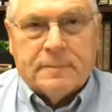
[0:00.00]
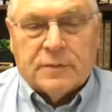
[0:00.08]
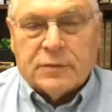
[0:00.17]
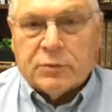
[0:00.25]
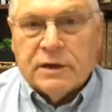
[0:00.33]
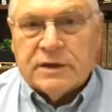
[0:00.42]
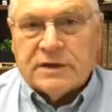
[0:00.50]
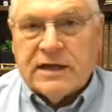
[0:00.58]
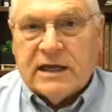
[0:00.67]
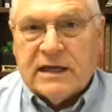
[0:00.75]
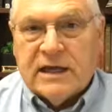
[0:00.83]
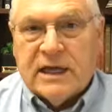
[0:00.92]
Three of the
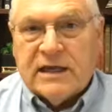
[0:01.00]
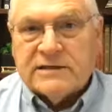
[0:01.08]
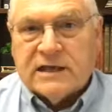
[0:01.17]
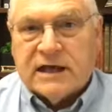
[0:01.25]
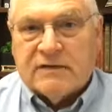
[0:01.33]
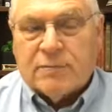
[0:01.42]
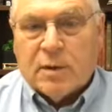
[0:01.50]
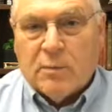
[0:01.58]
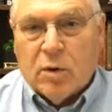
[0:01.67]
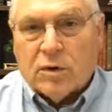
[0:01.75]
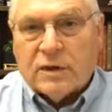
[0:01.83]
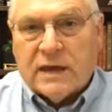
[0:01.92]
10 kings that have
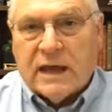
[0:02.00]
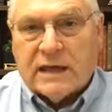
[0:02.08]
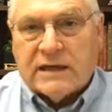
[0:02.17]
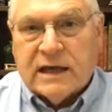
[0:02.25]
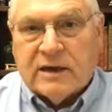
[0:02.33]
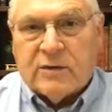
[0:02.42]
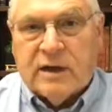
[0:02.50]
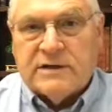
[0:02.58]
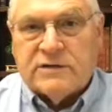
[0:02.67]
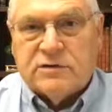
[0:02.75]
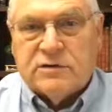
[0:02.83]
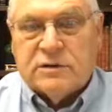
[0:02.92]
promoted the
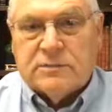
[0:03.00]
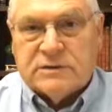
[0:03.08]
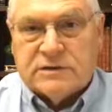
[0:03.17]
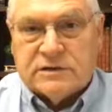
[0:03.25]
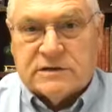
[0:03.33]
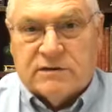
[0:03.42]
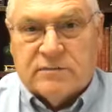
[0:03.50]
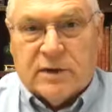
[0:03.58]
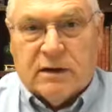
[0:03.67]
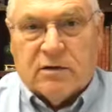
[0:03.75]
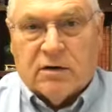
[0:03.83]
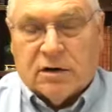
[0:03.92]
Antichrist to the position of
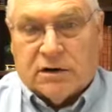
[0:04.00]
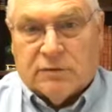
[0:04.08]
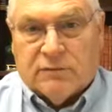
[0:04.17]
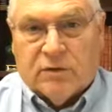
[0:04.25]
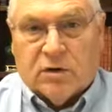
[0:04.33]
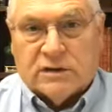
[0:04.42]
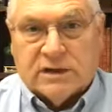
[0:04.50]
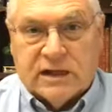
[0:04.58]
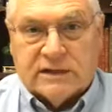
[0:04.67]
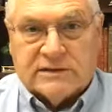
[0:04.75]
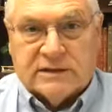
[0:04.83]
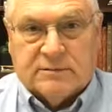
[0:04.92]
power are going to revolt
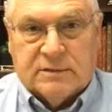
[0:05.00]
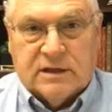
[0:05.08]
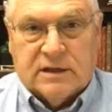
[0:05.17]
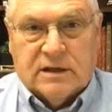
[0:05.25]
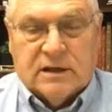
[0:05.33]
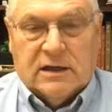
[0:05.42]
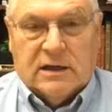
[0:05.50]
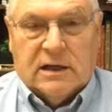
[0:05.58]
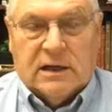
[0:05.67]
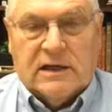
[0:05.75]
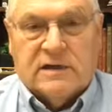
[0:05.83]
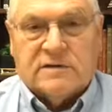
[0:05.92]
against him,
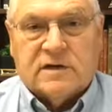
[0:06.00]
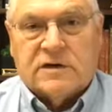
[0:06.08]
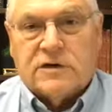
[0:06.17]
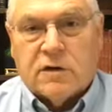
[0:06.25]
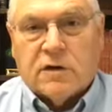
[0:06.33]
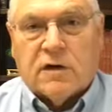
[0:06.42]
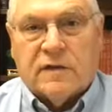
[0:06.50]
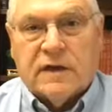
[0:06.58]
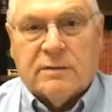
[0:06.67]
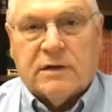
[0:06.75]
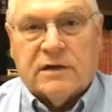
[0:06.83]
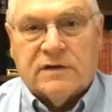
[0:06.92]
and he's going to turn on
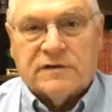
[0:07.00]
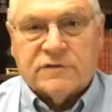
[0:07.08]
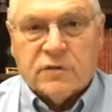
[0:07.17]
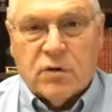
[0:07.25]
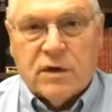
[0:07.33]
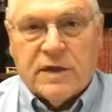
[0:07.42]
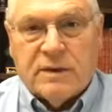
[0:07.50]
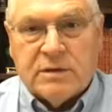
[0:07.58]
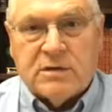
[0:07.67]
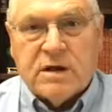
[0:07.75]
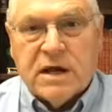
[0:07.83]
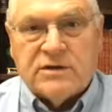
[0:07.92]
them and destroy them
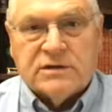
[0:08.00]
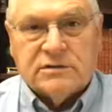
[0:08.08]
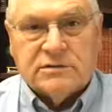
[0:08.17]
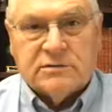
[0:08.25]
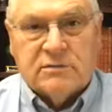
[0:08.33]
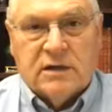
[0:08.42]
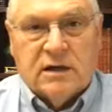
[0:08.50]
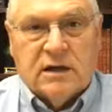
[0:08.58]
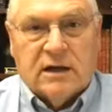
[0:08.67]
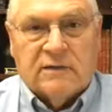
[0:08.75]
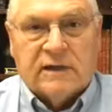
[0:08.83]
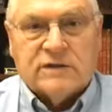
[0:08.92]
and their nations.
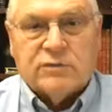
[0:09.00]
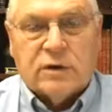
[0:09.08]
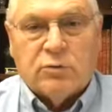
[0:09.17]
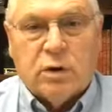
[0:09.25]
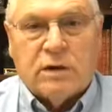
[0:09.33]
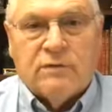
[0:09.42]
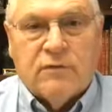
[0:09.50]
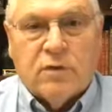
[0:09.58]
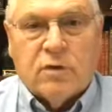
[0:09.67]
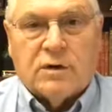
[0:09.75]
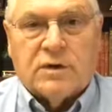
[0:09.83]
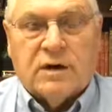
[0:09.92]
And that's when
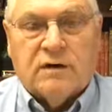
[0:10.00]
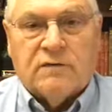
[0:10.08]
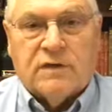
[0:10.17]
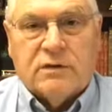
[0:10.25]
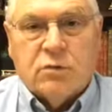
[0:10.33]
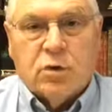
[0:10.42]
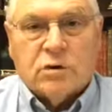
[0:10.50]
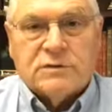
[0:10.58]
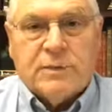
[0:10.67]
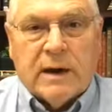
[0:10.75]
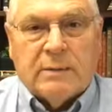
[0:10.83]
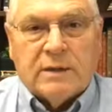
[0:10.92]
1/4 of the world's
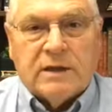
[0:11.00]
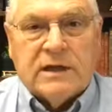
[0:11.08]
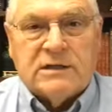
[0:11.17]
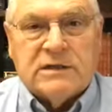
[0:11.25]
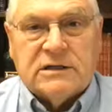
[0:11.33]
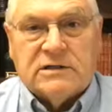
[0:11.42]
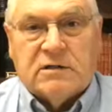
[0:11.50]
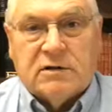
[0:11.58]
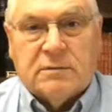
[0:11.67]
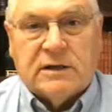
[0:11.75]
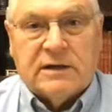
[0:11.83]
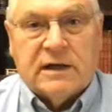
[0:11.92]
population is going
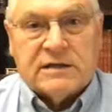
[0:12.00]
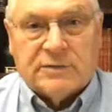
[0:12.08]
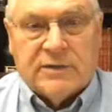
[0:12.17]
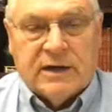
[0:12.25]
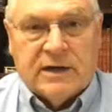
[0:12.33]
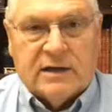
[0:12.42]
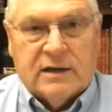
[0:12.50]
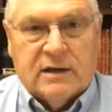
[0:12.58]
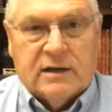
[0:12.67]
to be decimated.